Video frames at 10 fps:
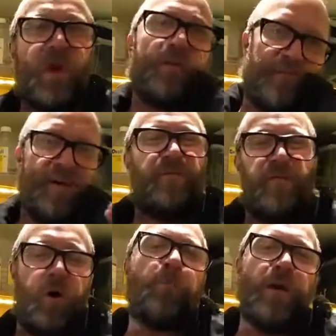
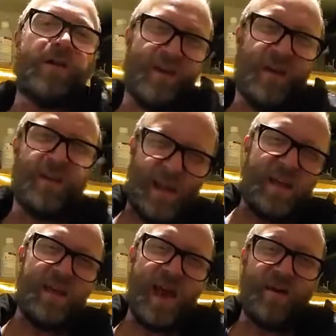for operating a
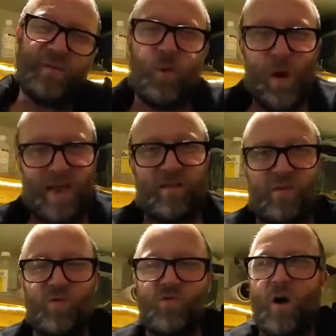dinghy having a
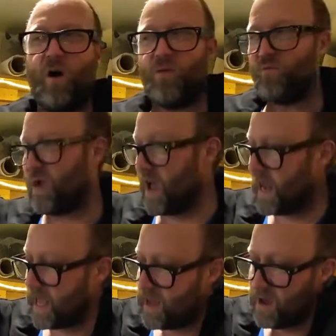wetsuit on,
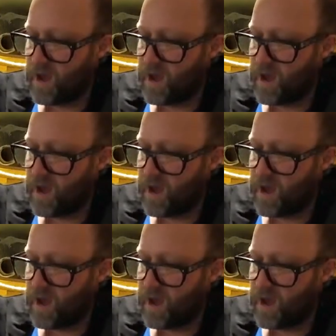really.